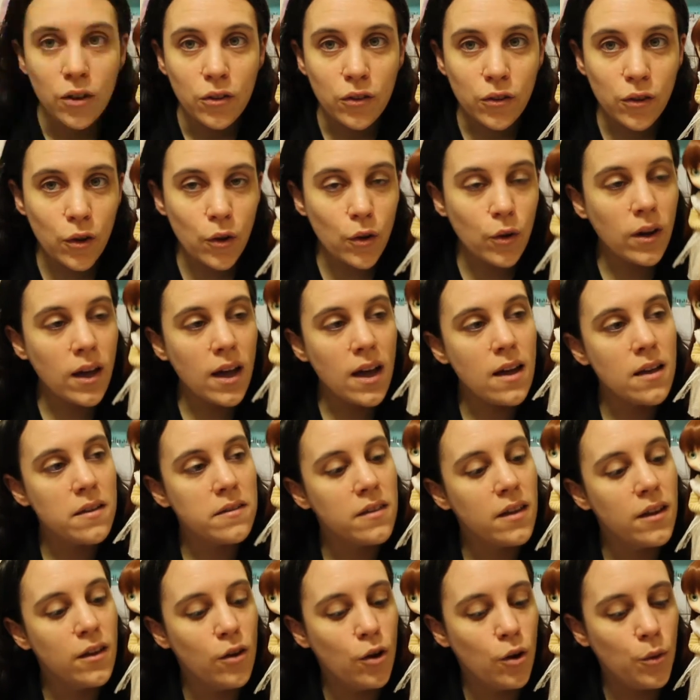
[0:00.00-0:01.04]
So
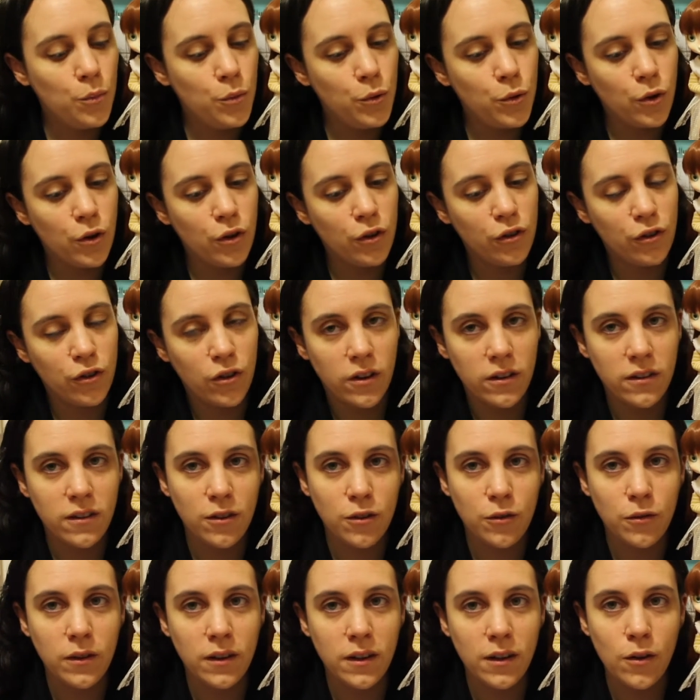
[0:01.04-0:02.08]
guys, I hope you enjoyed
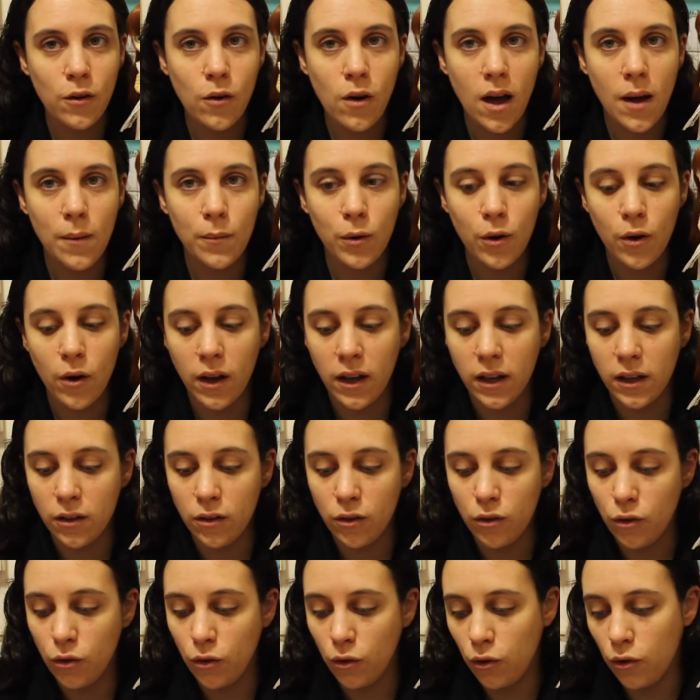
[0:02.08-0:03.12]
this video. I'm going
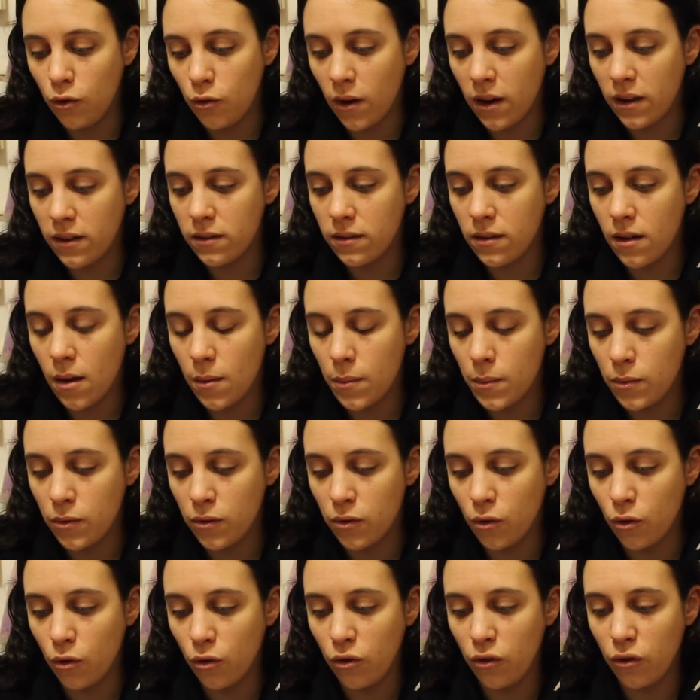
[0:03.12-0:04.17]
to dress up
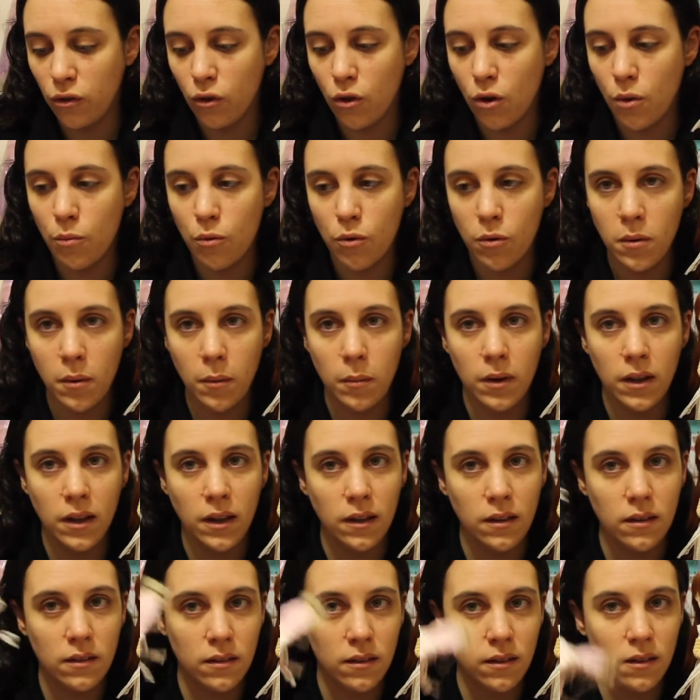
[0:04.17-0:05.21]
Soso probably
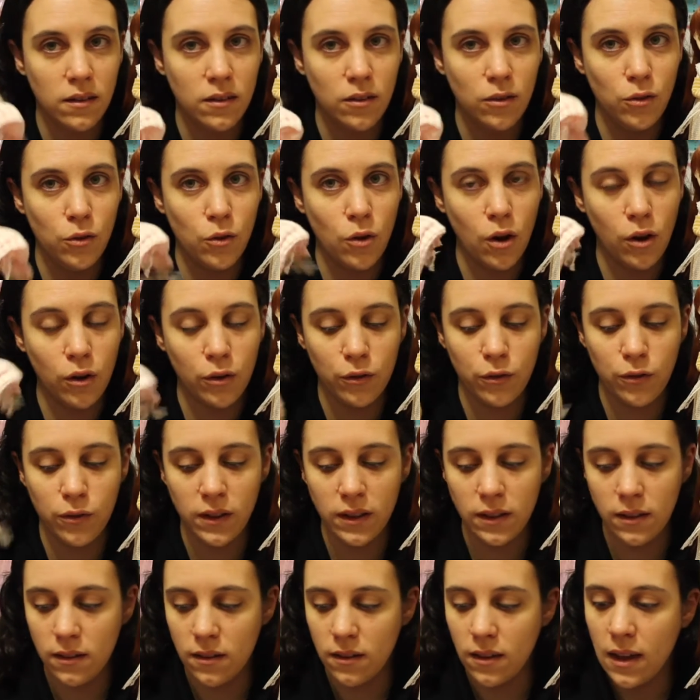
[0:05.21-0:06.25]
in this new
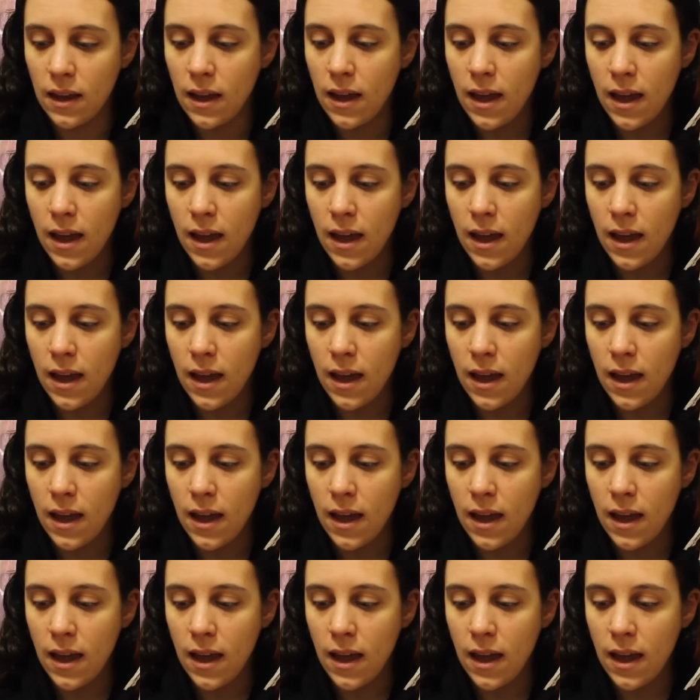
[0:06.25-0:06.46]
outfit.